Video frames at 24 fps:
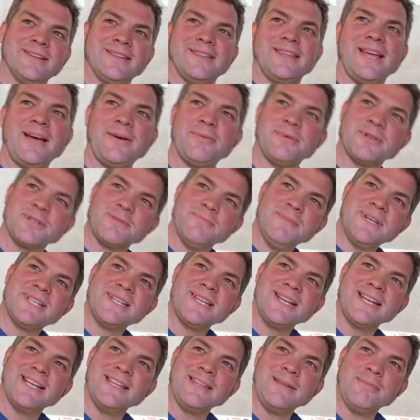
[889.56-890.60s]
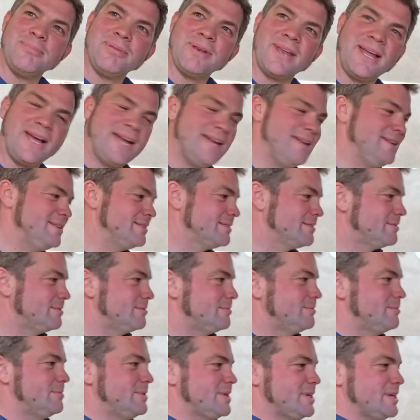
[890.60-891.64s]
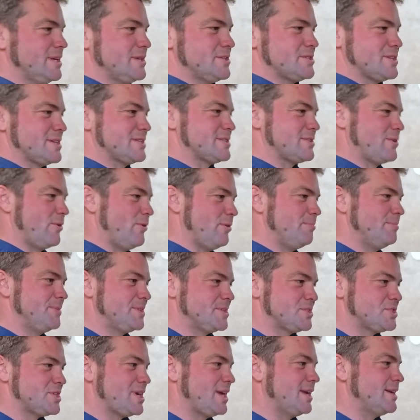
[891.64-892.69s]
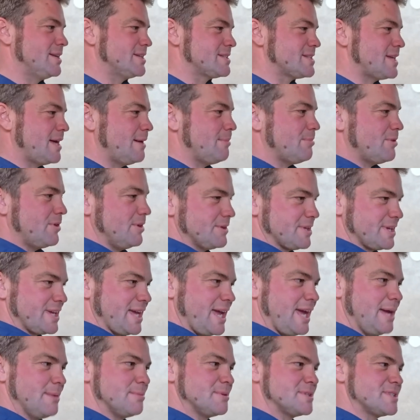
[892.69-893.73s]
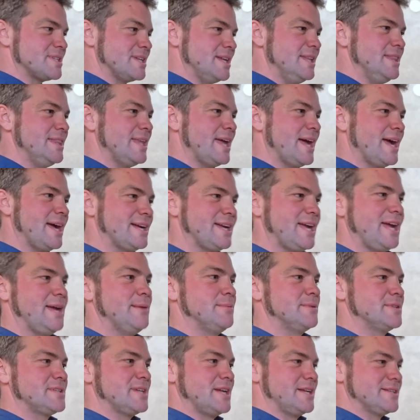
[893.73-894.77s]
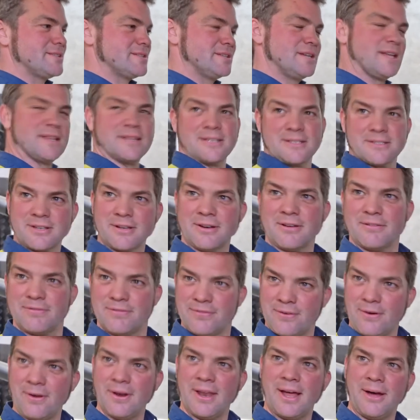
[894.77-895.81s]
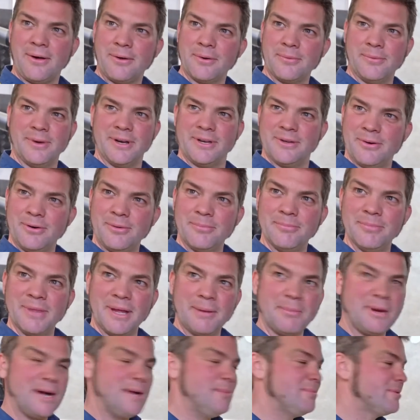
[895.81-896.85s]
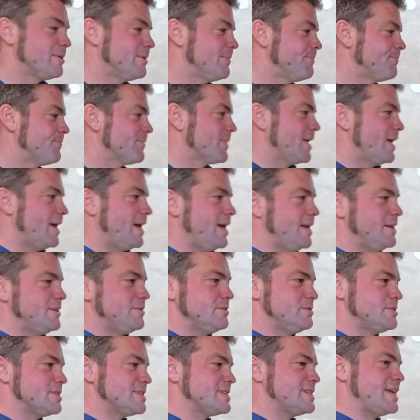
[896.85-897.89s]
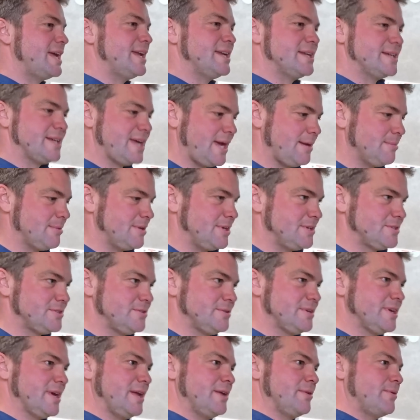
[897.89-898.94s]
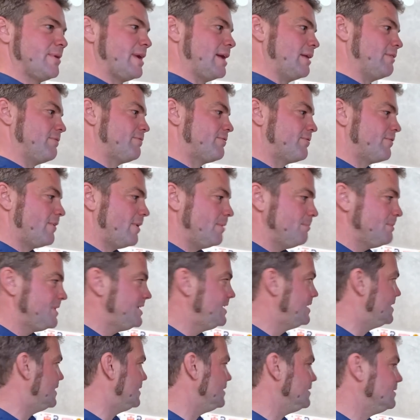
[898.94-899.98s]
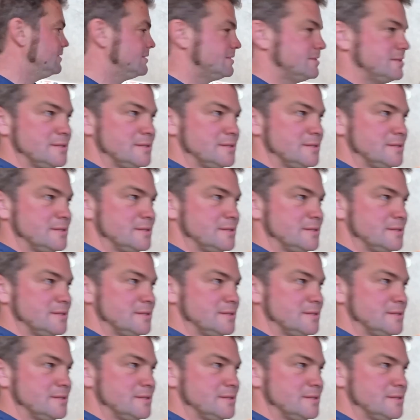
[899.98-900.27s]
that was missing in the plan. We can just open the channels up. All the cables in there are cable tied, so nothing's going to fall out when you open them up. And you just add a cable and you can run from here